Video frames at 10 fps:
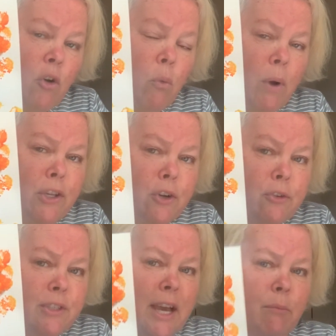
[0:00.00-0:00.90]
When you're
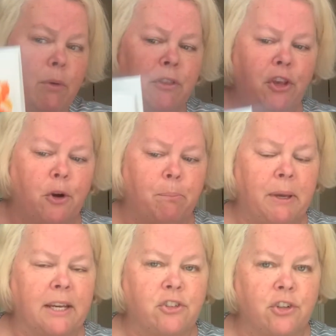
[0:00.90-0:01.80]
done with your
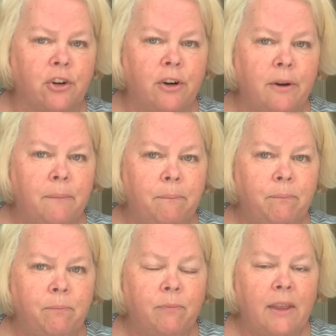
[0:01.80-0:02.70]
picture,
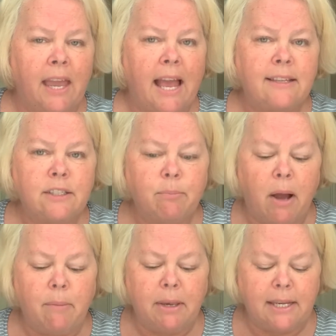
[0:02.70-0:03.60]
ask
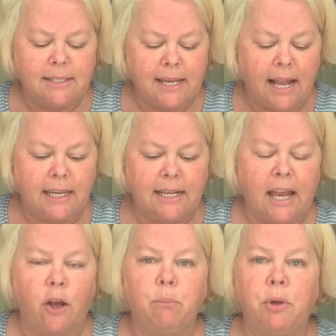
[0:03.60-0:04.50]
mommy and daddy to
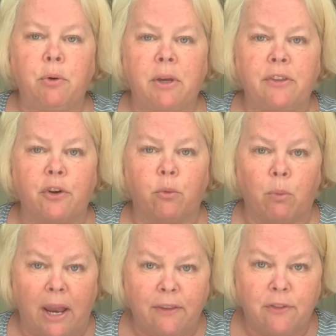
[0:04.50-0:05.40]
help you either
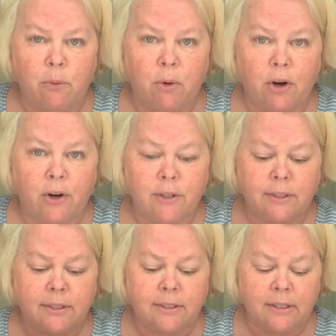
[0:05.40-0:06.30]
write the
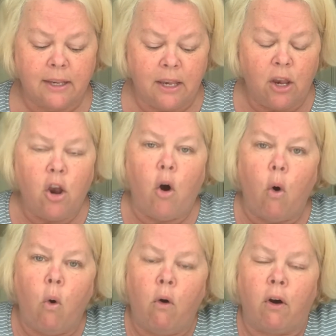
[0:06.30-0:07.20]
words
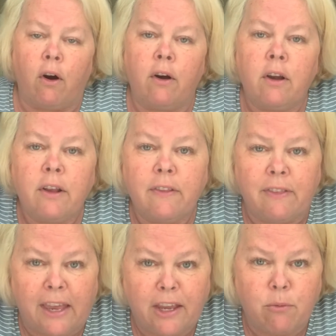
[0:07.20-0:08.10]
or
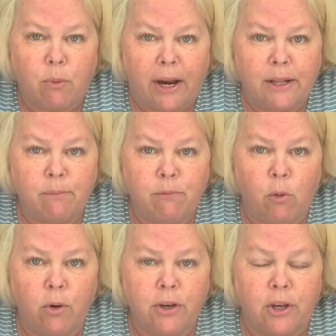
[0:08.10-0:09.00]
they can write them
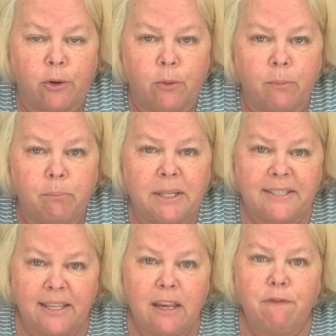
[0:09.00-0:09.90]
for you. But
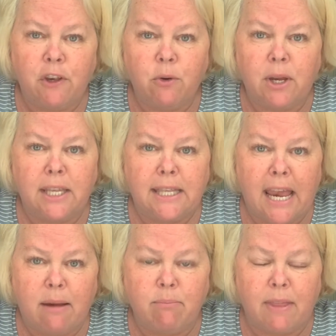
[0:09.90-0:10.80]
see if you can
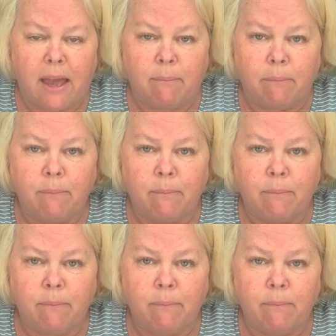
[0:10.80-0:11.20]
name them.